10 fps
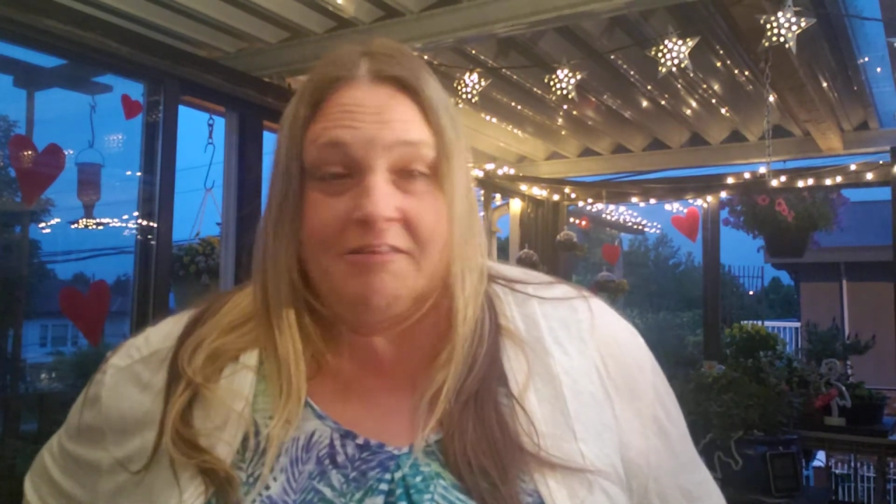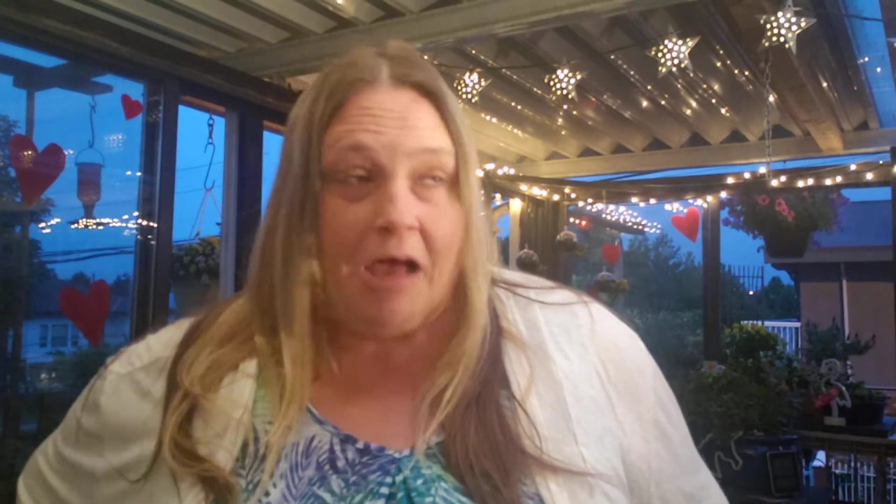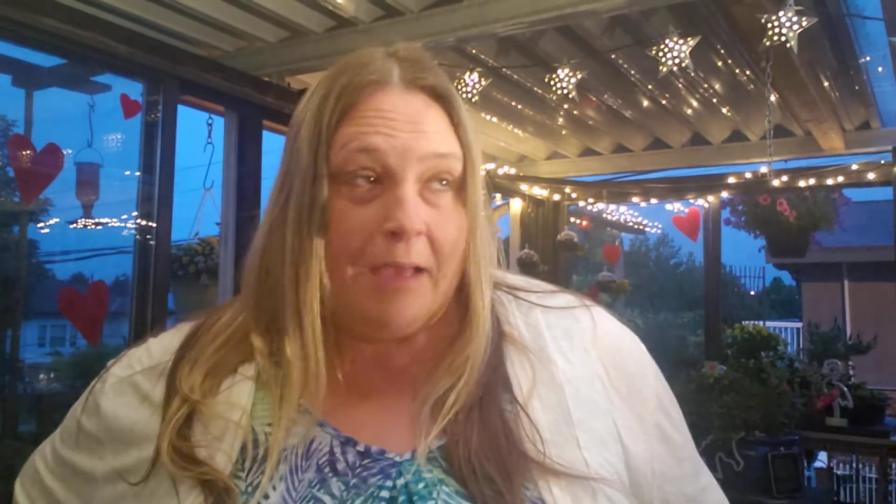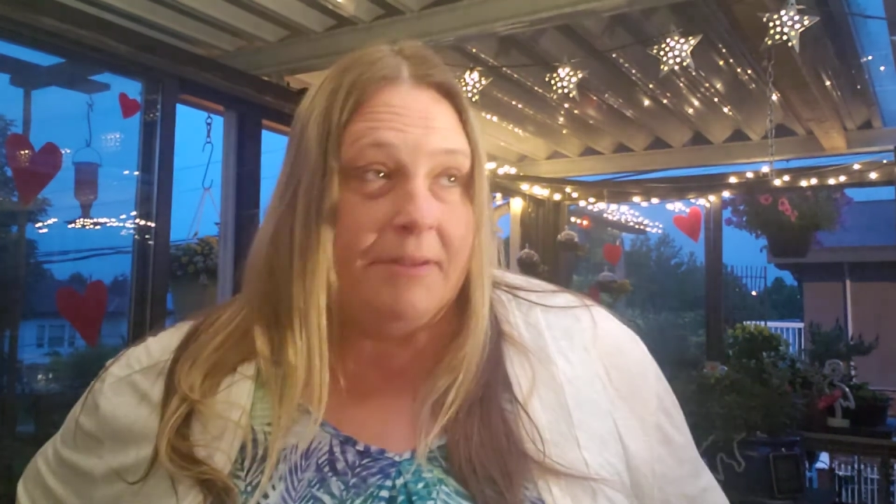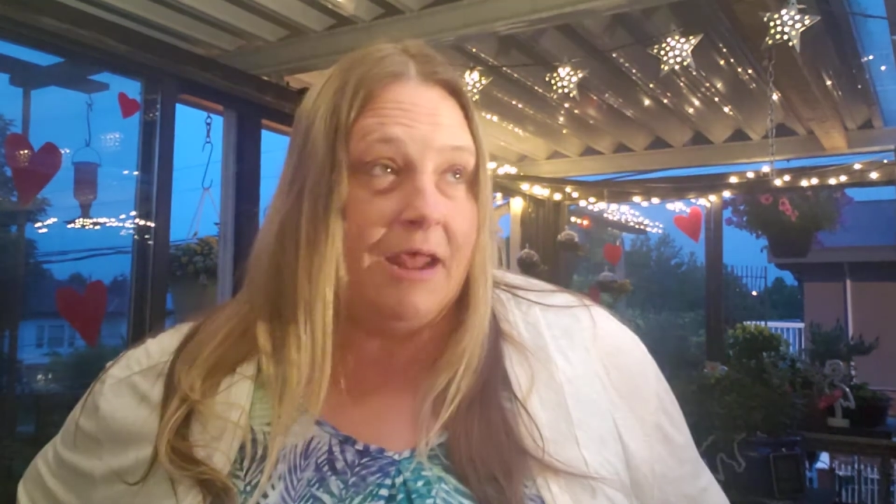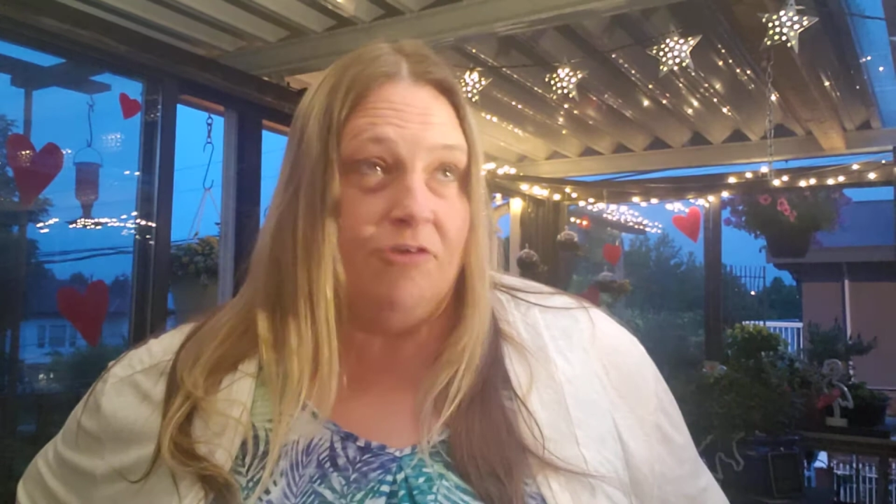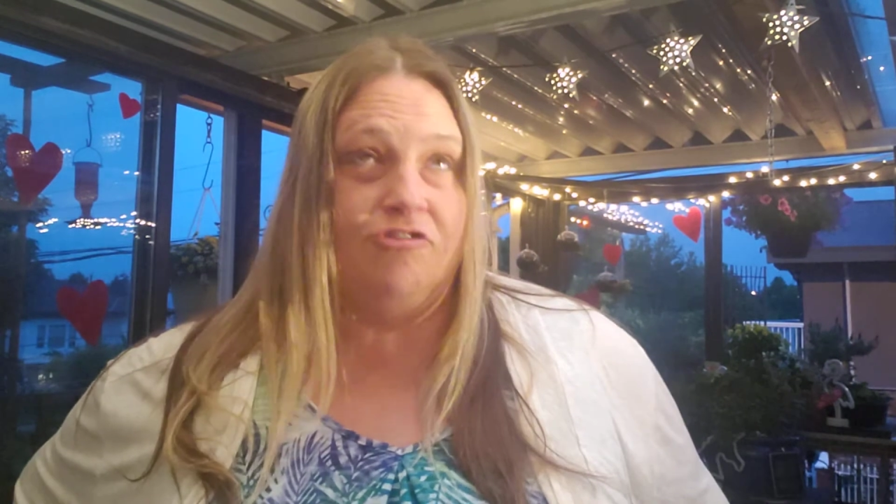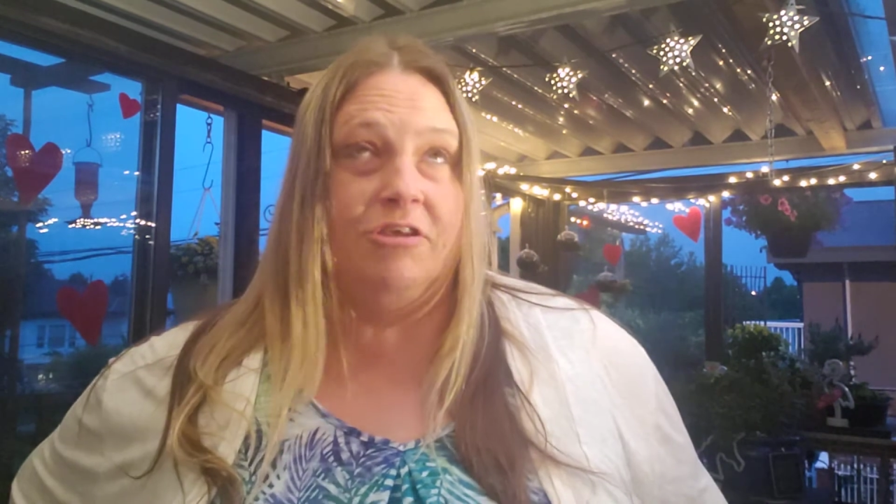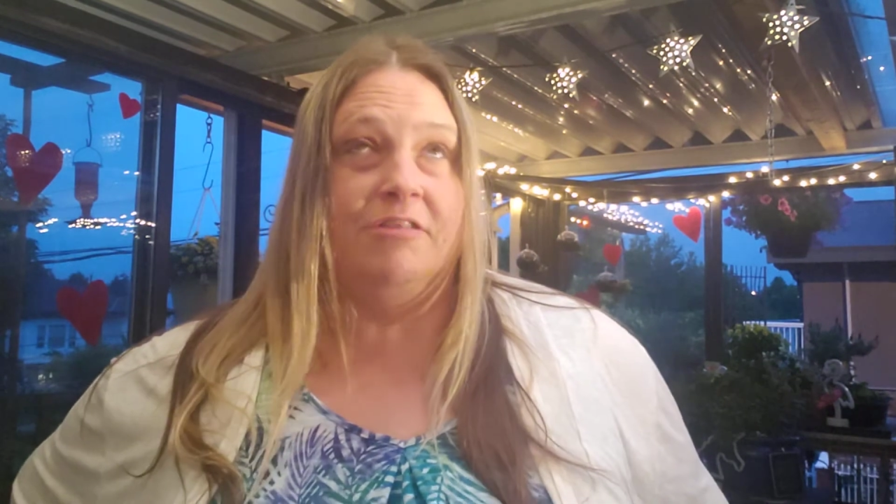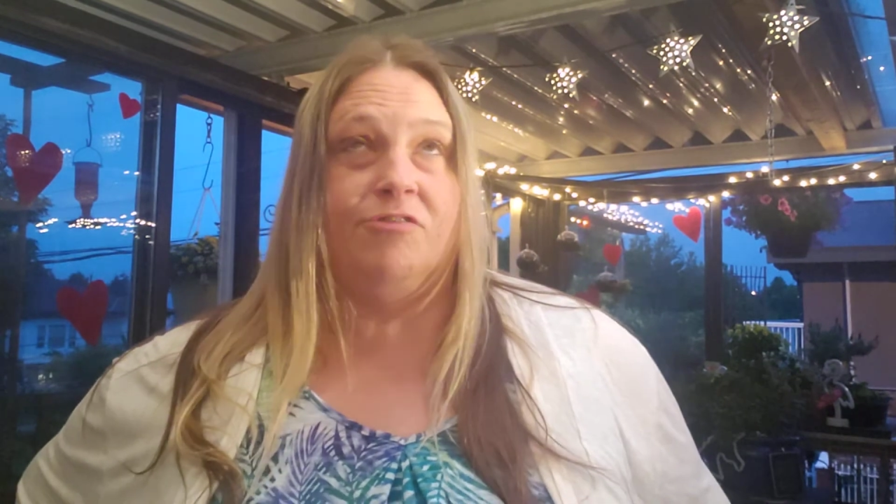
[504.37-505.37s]
time and
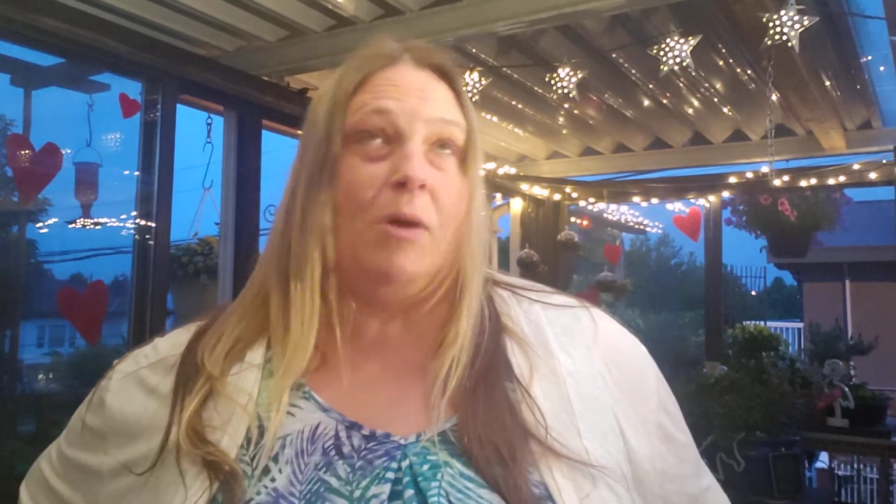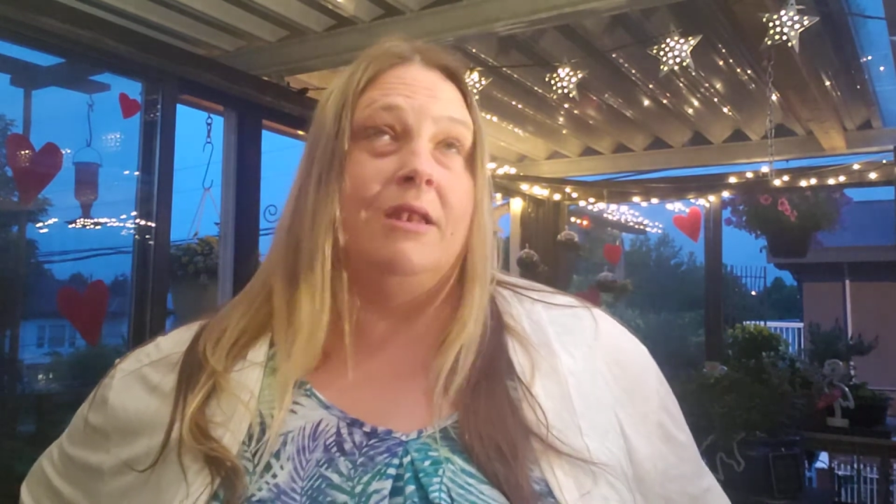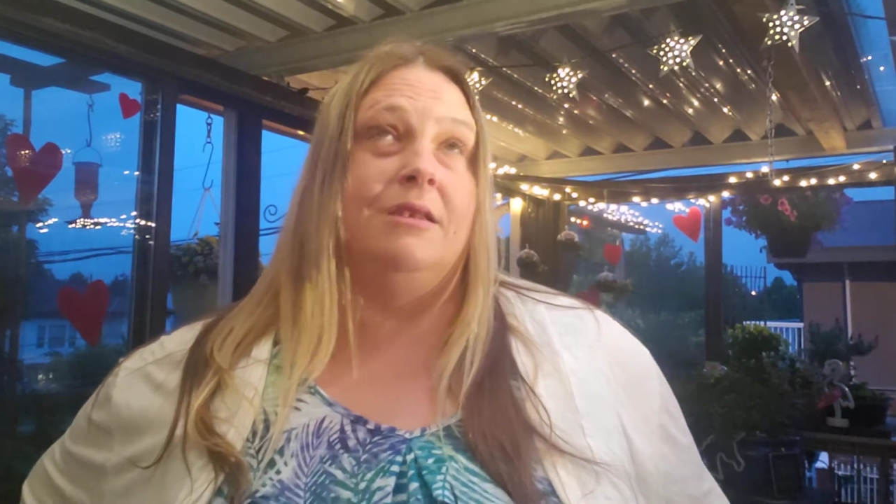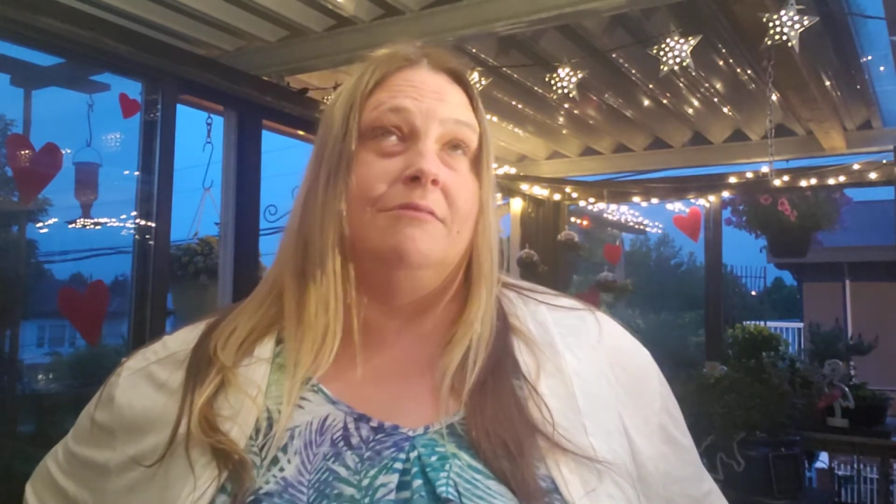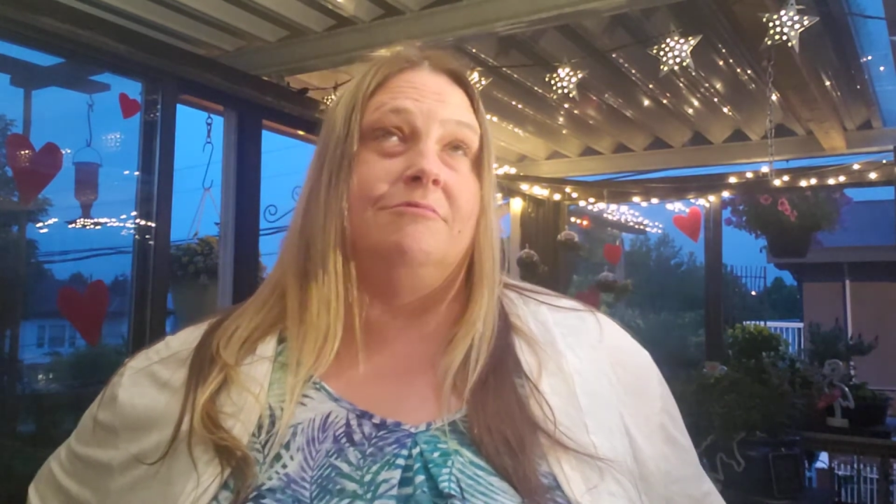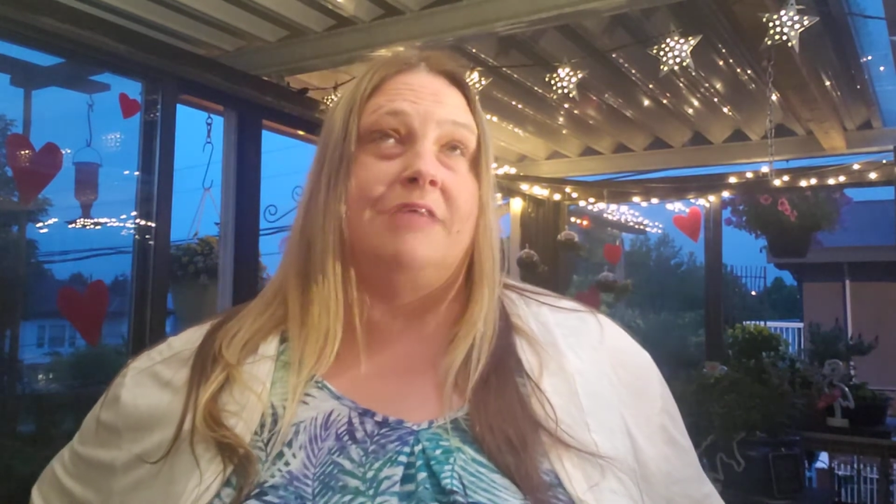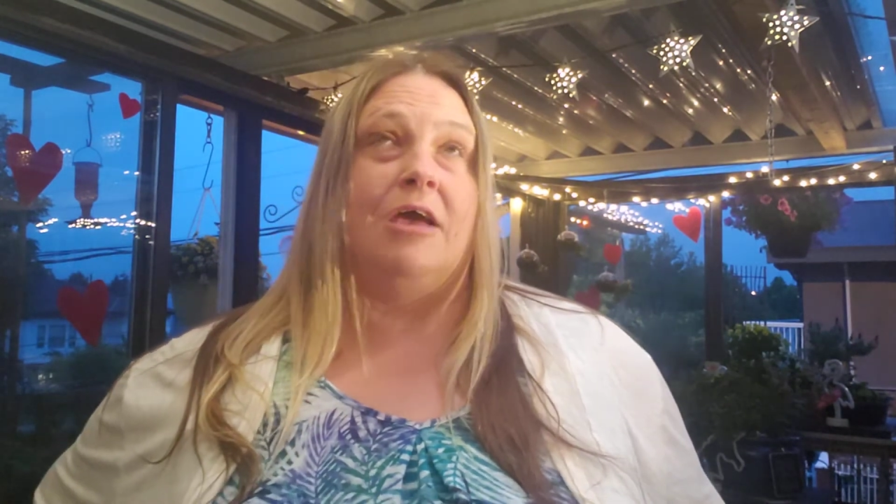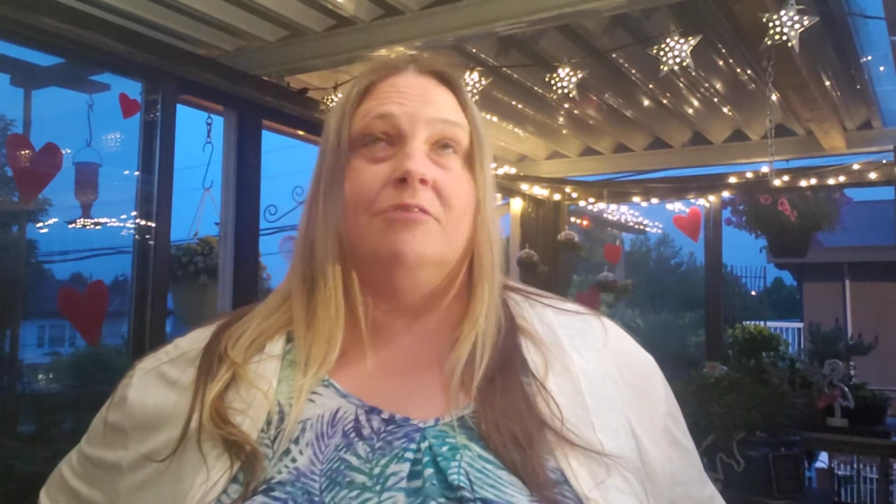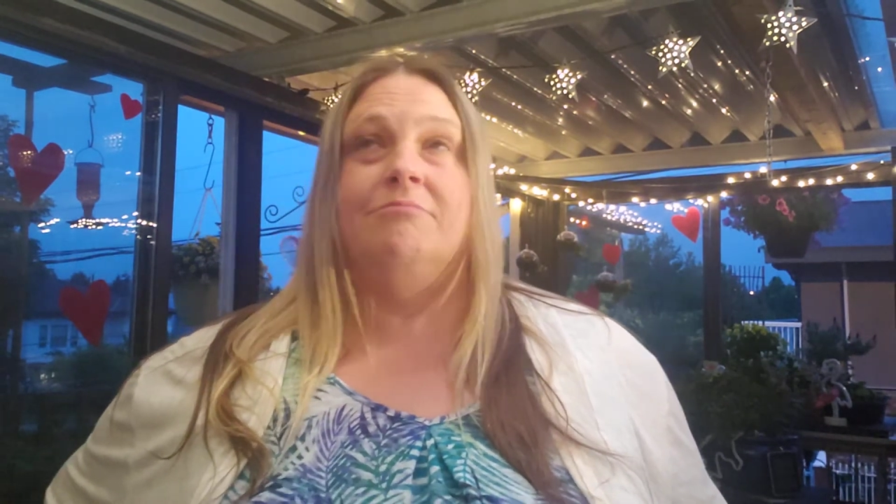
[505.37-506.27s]
energy and sweat and tech,